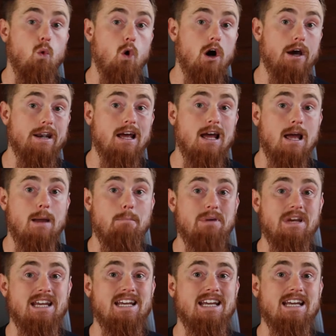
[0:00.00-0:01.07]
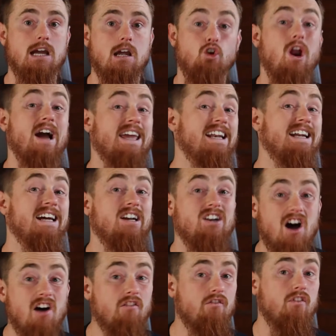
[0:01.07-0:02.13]
One being you're not getting
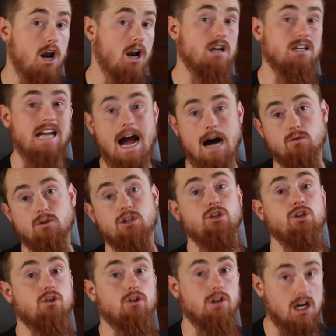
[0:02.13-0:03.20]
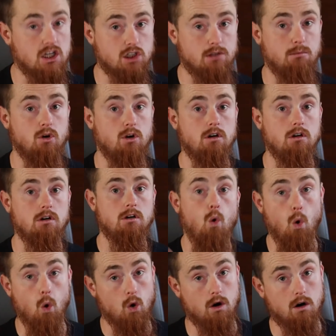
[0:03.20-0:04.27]
enough product out to your customer,
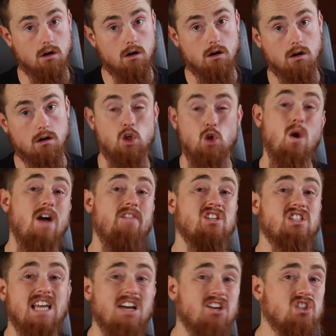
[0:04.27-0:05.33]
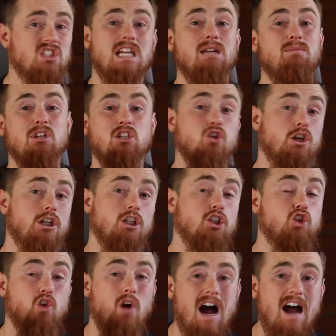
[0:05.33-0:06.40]
or you have a sales team that's looking to
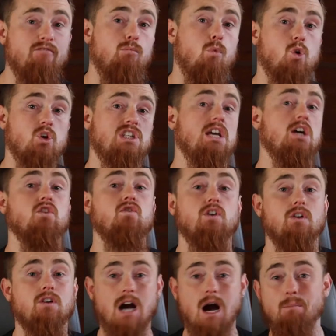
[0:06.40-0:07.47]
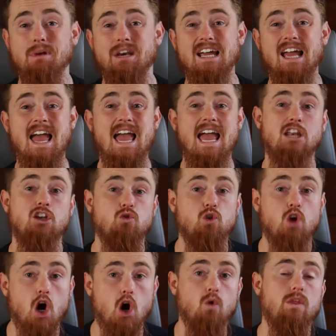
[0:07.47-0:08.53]
drive more sales for your company, and you
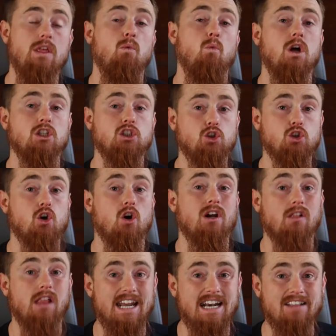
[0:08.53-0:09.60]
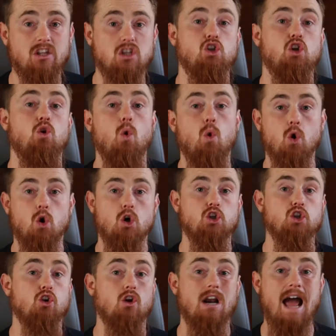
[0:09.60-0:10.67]
know that once you start landing these new
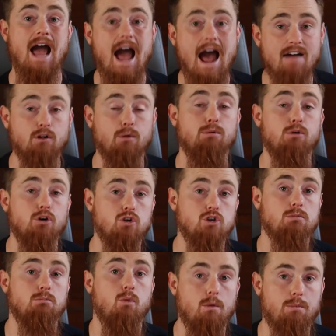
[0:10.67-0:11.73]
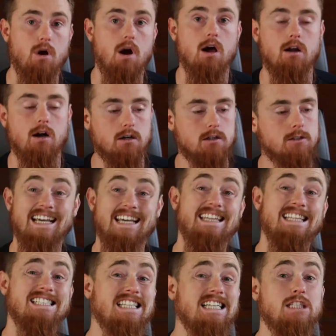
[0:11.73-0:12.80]
orders, you're gonna have to produce more product.
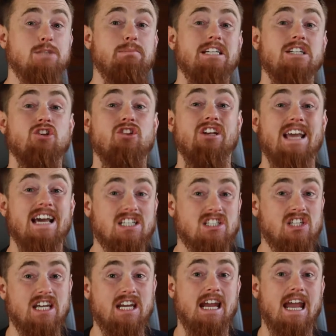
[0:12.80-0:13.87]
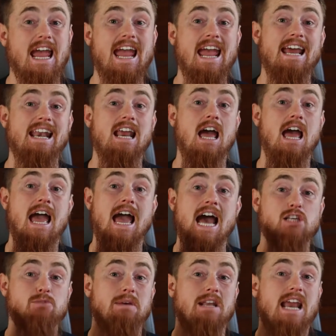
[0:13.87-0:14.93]
And this leads me into the next thing and
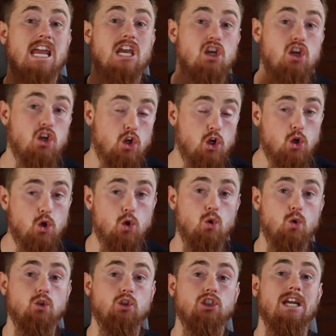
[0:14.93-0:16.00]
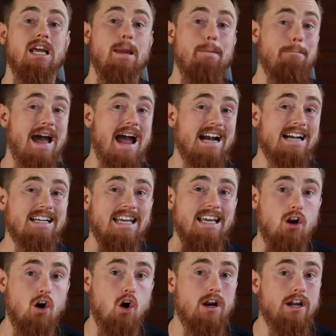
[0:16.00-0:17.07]
has been a huge impact
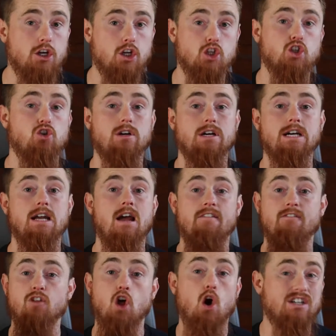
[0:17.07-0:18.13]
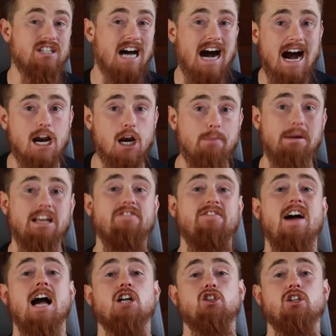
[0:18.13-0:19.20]
in our industry, for the entire
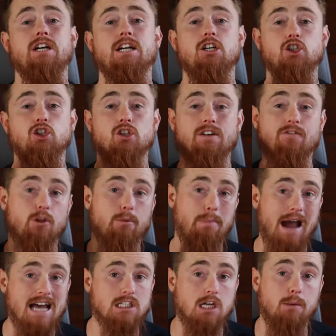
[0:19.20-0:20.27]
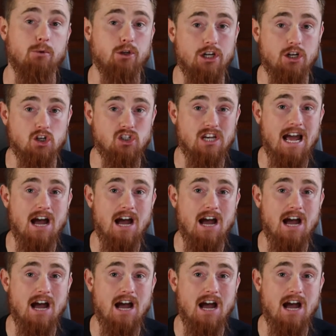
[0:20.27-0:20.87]
manufacturing industry for the past couple years